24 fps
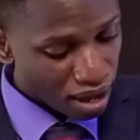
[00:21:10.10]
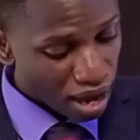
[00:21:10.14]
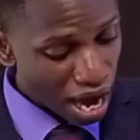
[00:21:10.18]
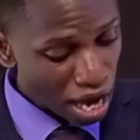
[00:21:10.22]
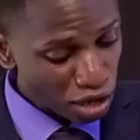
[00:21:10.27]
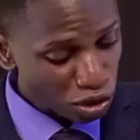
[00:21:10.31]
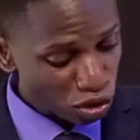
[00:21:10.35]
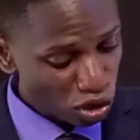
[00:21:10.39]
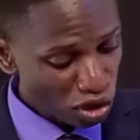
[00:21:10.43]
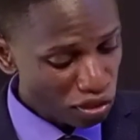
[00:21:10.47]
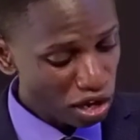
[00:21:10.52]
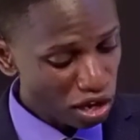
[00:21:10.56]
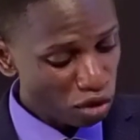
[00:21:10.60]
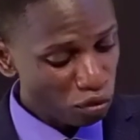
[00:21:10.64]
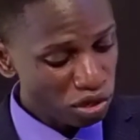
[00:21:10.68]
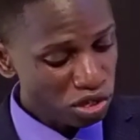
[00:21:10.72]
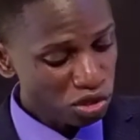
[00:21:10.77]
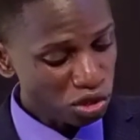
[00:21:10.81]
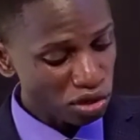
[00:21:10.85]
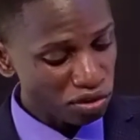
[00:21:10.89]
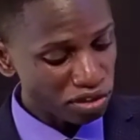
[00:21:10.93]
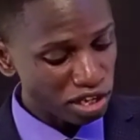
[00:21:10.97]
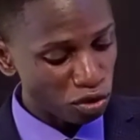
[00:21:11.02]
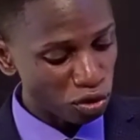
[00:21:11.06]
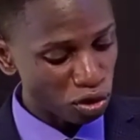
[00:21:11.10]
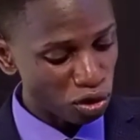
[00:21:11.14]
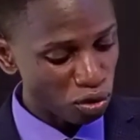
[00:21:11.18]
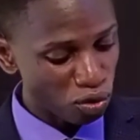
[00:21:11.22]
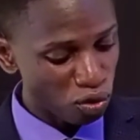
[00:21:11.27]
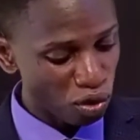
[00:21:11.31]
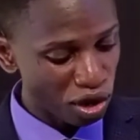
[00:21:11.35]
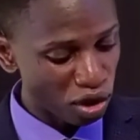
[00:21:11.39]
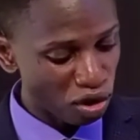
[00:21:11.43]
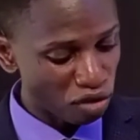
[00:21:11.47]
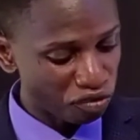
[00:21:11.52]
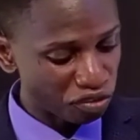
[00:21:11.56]
And you know the reason the wrong
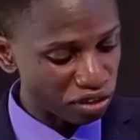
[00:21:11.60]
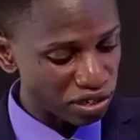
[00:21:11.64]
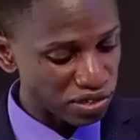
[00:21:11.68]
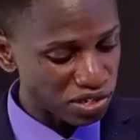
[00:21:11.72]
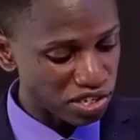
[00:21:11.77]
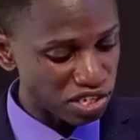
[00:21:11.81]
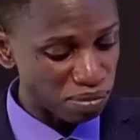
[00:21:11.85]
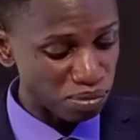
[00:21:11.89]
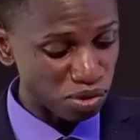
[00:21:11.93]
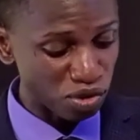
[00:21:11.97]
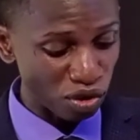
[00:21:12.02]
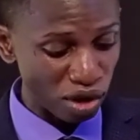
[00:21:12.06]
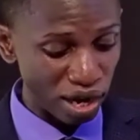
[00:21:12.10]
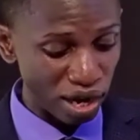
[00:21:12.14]
way often seems